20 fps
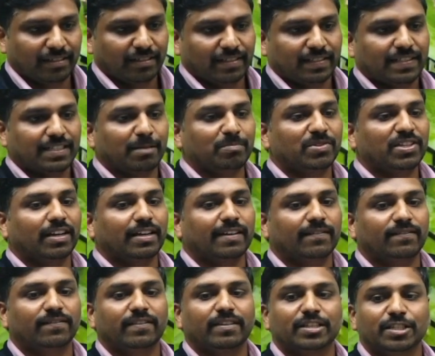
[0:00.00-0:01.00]
Some sort of
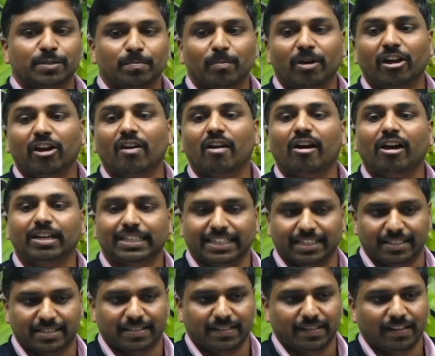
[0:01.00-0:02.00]
small
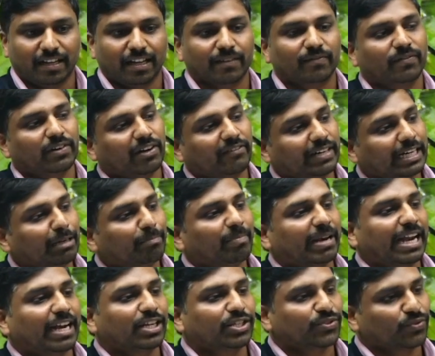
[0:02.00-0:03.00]
orchids or flowering
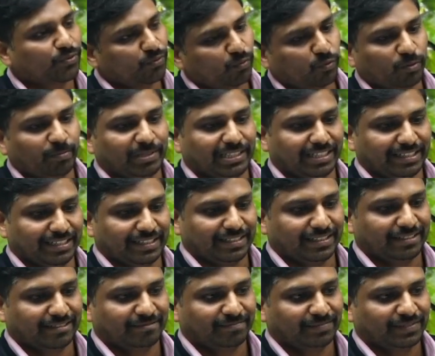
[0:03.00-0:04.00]
plants would be there.
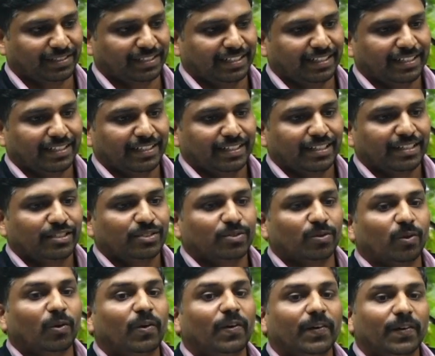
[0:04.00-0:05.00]
So
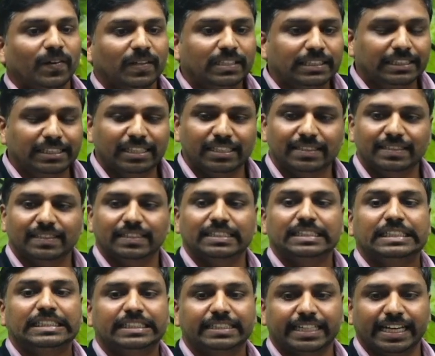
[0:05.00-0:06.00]
this
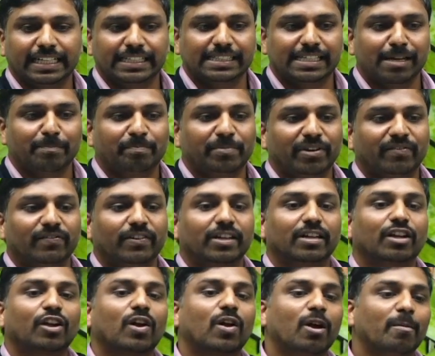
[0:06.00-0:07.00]
is an example for
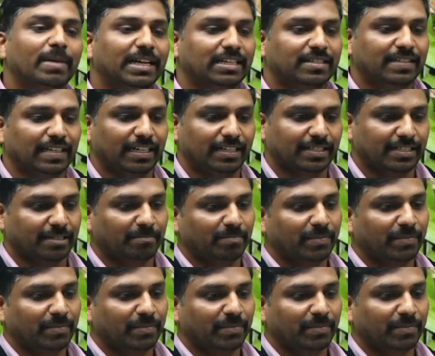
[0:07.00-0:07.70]
commensalism.